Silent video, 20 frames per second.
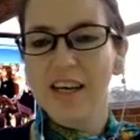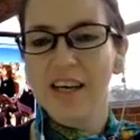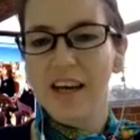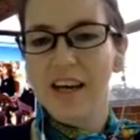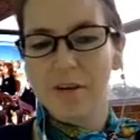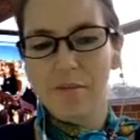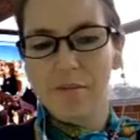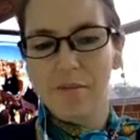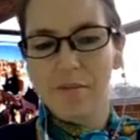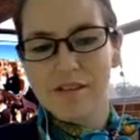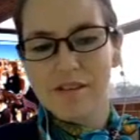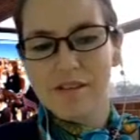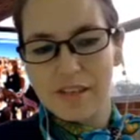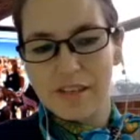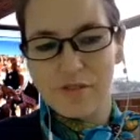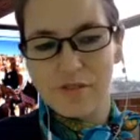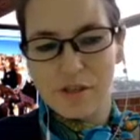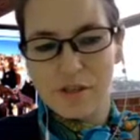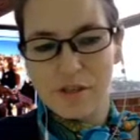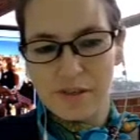and a mark
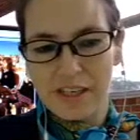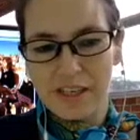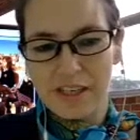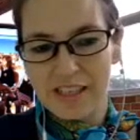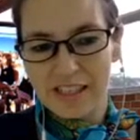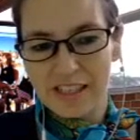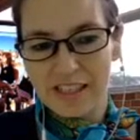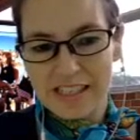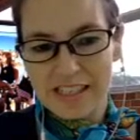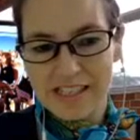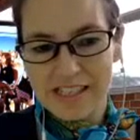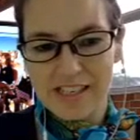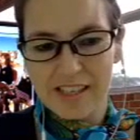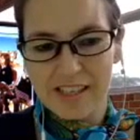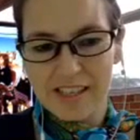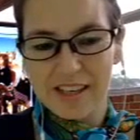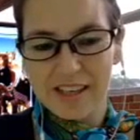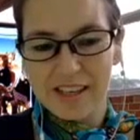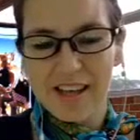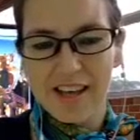scheme for speaking and
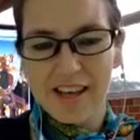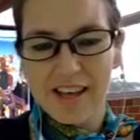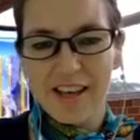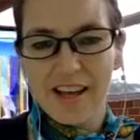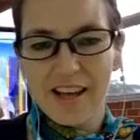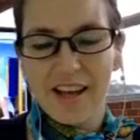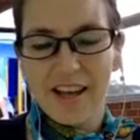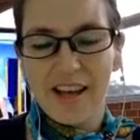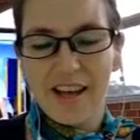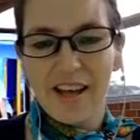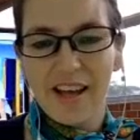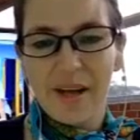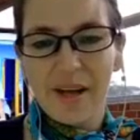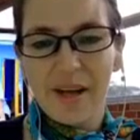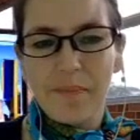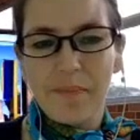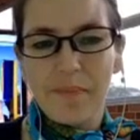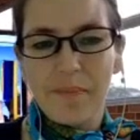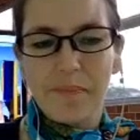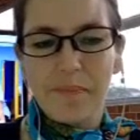listening.
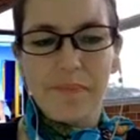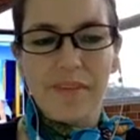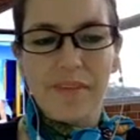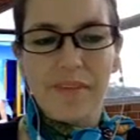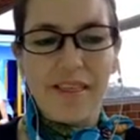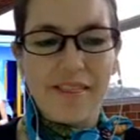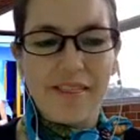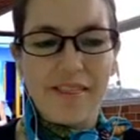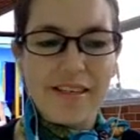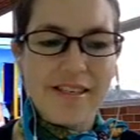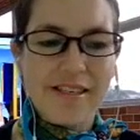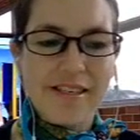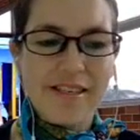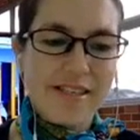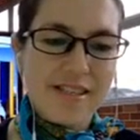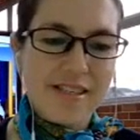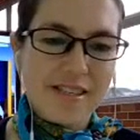This